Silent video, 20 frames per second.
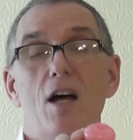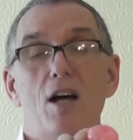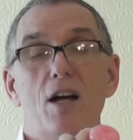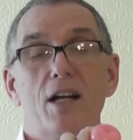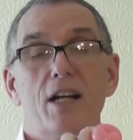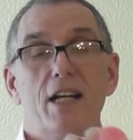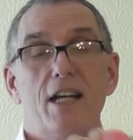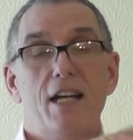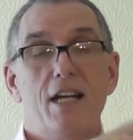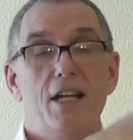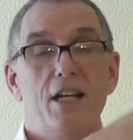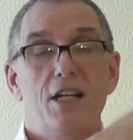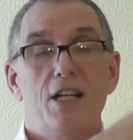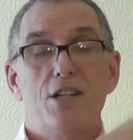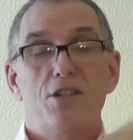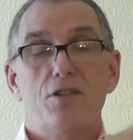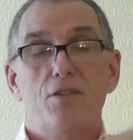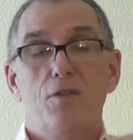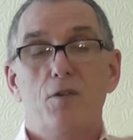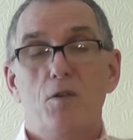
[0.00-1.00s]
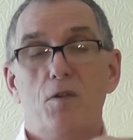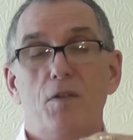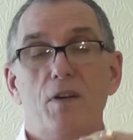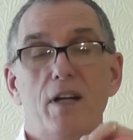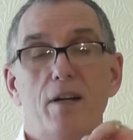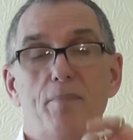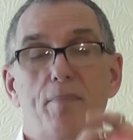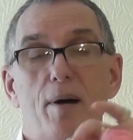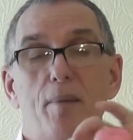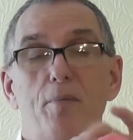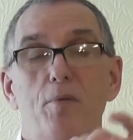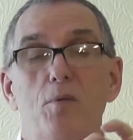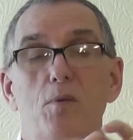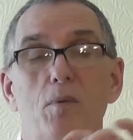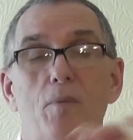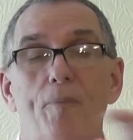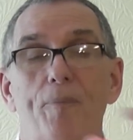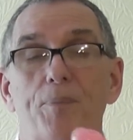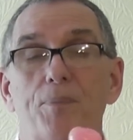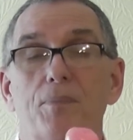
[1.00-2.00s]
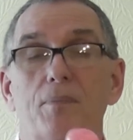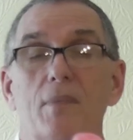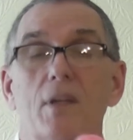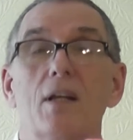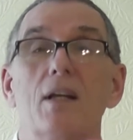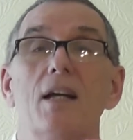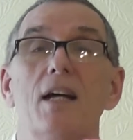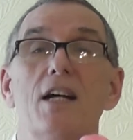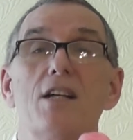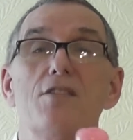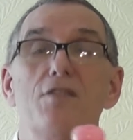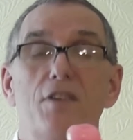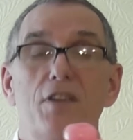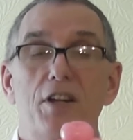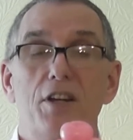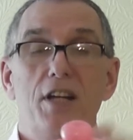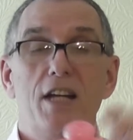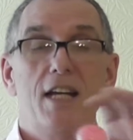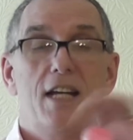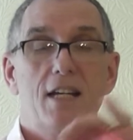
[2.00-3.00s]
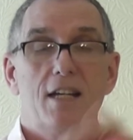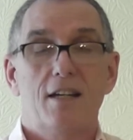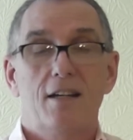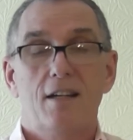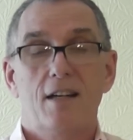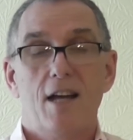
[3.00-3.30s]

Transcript: Again, it's a 4 finger bubble, that's for the neck,